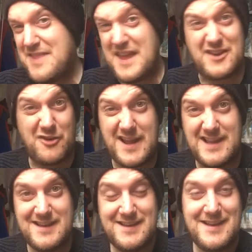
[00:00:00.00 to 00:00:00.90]
They're
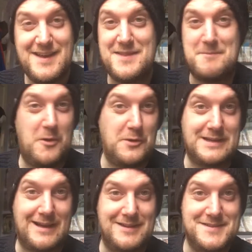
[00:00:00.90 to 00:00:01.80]
great. They're
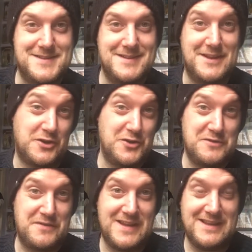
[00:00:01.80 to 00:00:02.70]
multicoloured, they're
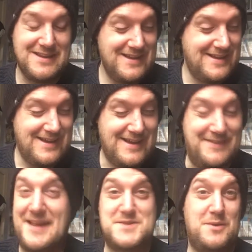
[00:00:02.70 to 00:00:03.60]
goofy,
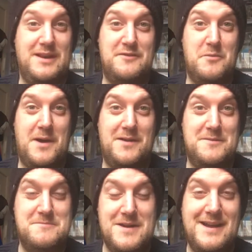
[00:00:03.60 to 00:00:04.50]
and that's what I love about
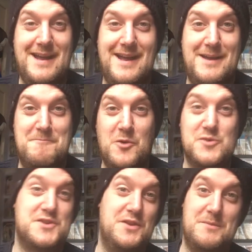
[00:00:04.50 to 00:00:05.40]
them.
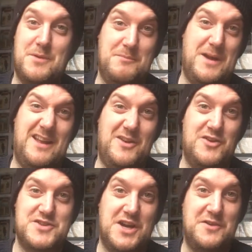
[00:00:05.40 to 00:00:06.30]
Also, they bring back a
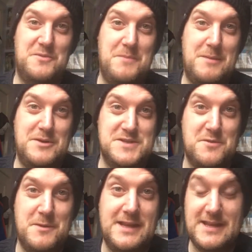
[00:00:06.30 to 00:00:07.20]
lot of childhood memories
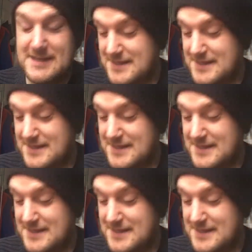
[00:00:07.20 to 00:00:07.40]
for me,